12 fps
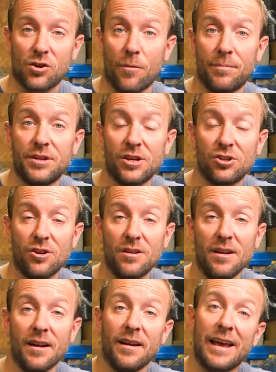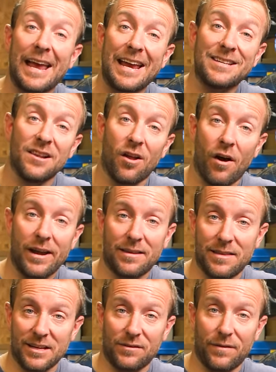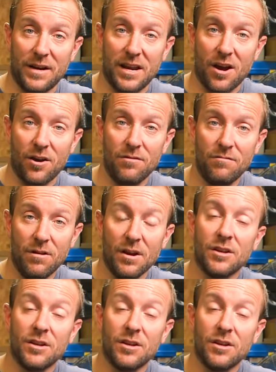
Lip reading: competition is like this video,